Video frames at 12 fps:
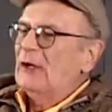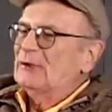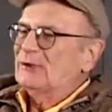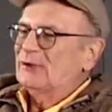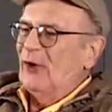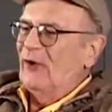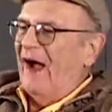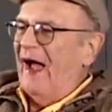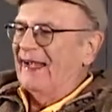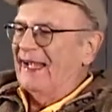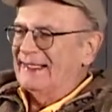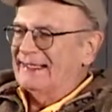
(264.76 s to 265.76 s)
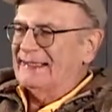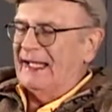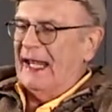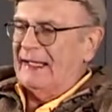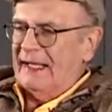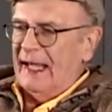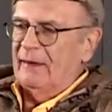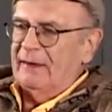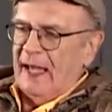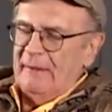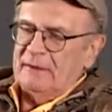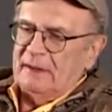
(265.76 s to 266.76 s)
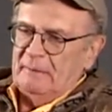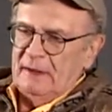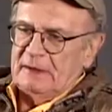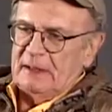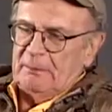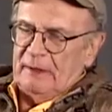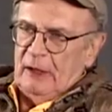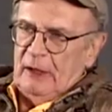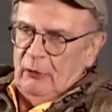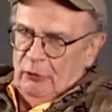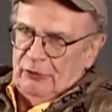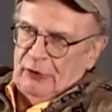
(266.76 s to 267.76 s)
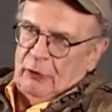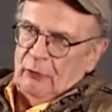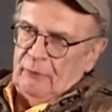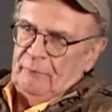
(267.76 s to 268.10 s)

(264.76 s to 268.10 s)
So I guess they came to me to be hoodoo.